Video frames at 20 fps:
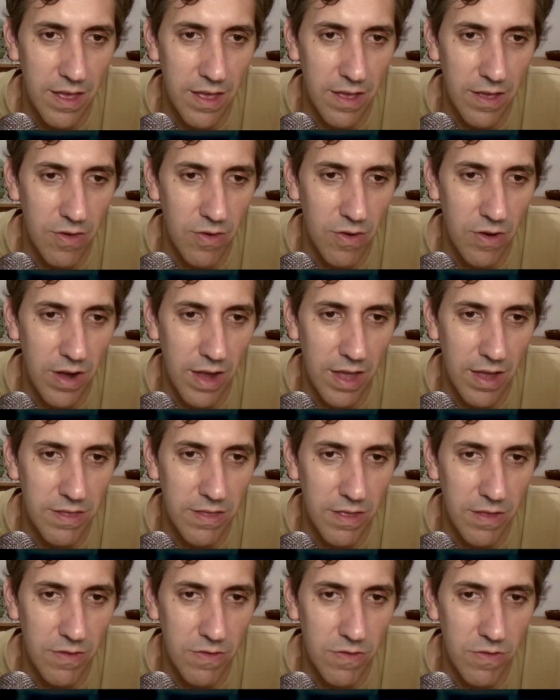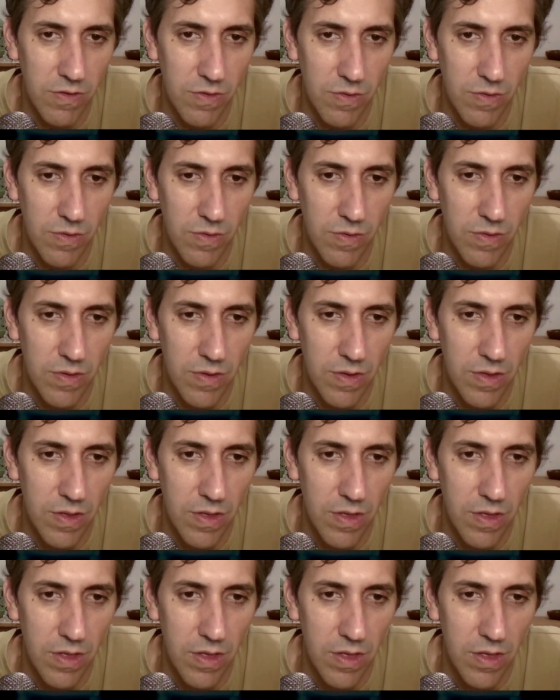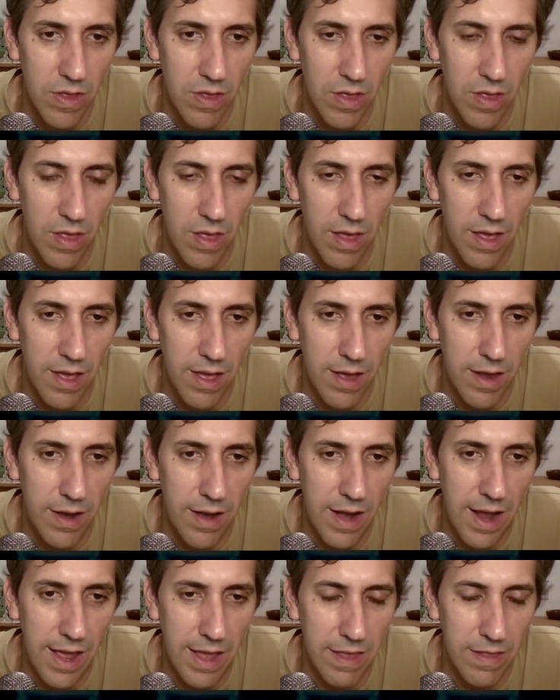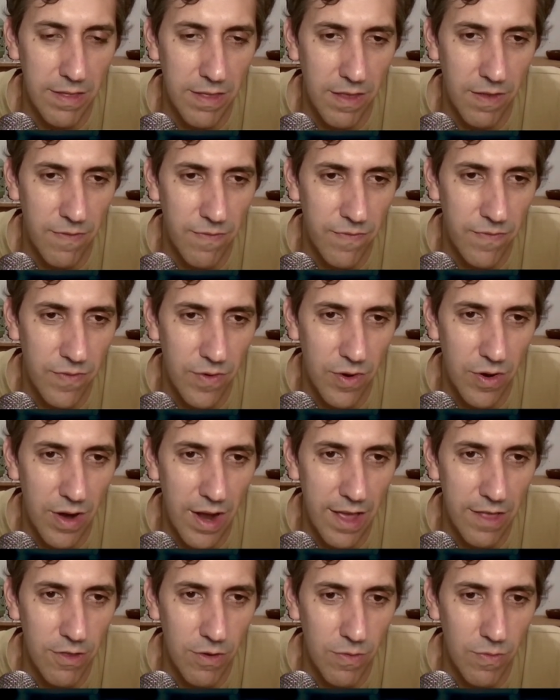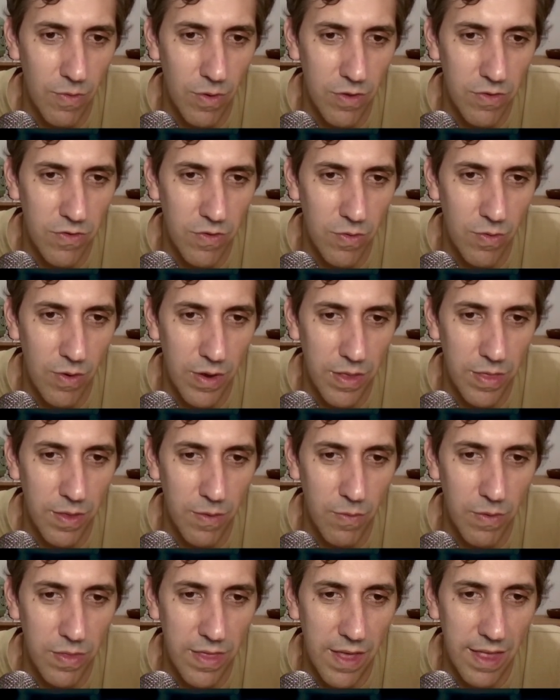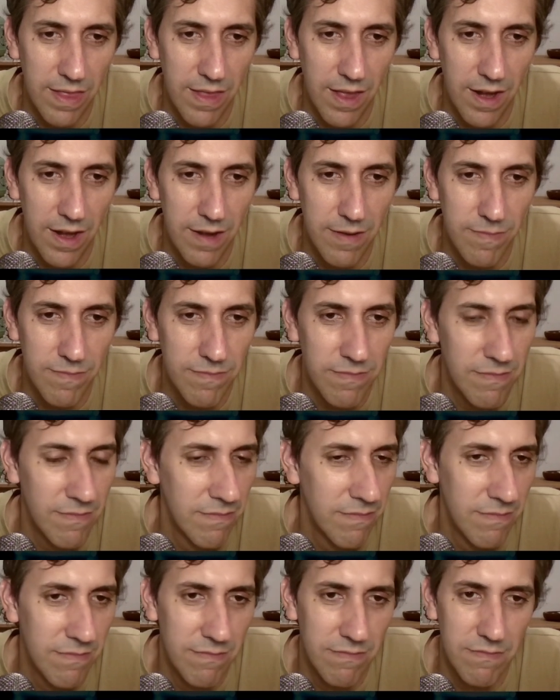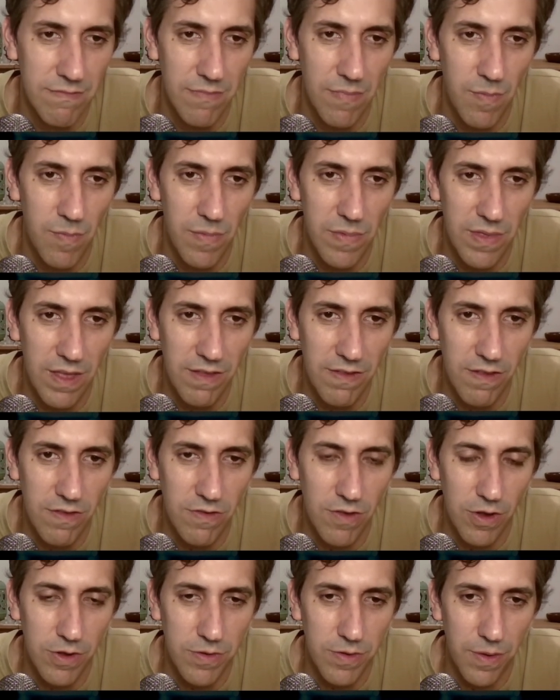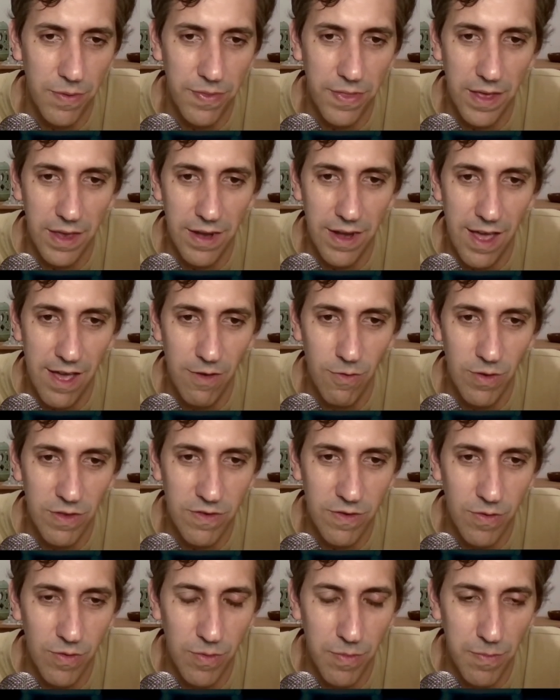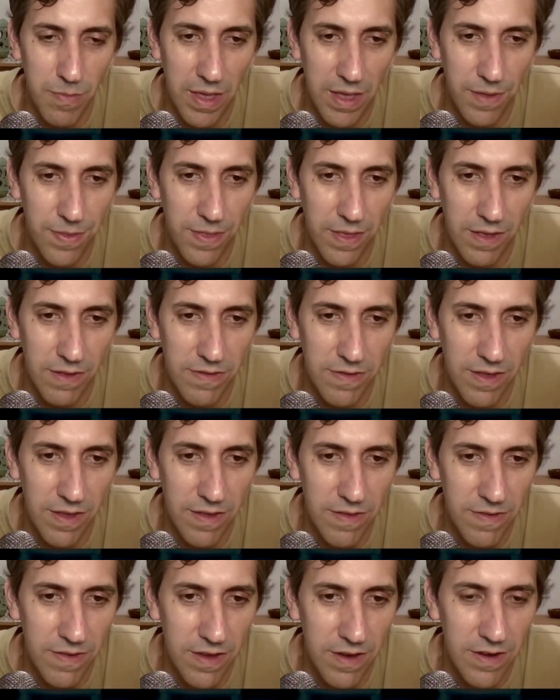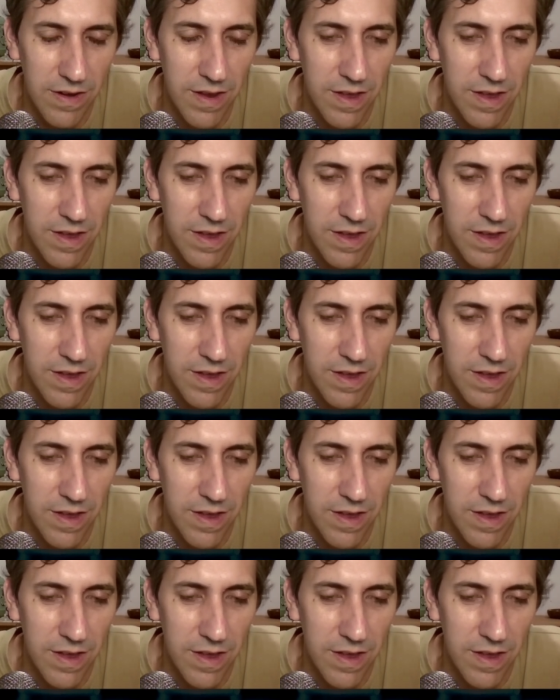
connected to knight d4. I don't want to do anything with that. And this is also a thing now which could make things easier.